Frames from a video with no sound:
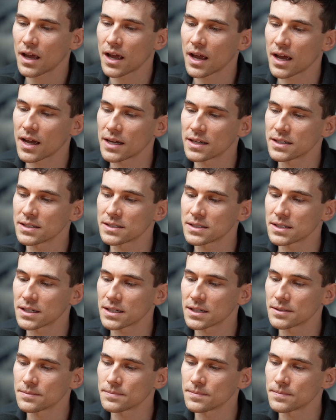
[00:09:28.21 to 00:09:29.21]
And
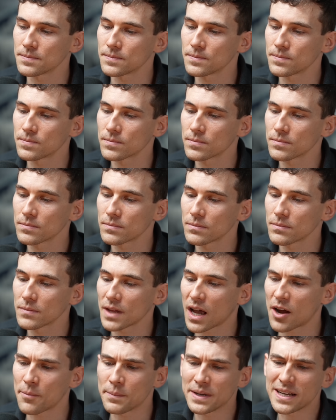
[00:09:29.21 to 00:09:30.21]

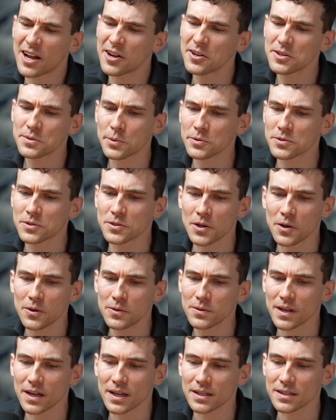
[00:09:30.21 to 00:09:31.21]
I mean, how are you supposed to
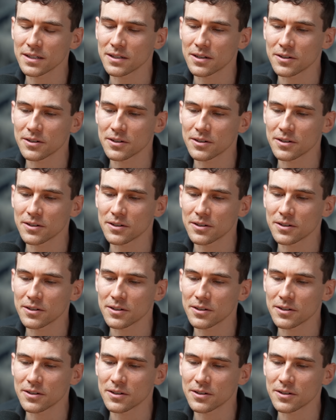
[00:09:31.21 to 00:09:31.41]
know that,